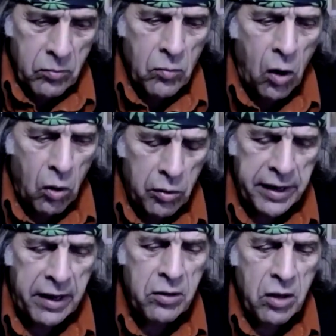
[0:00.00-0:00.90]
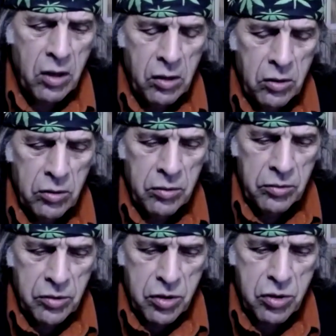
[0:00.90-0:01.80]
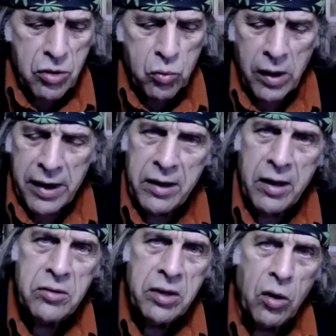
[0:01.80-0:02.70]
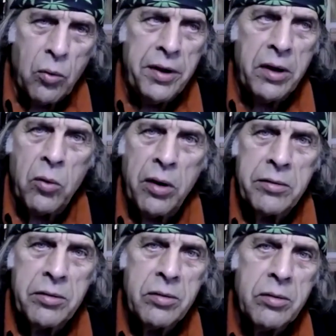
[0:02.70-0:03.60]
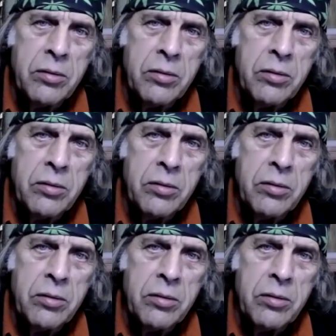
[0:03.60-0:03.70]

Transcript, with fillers: oh, okay, this is why a tarot reading works.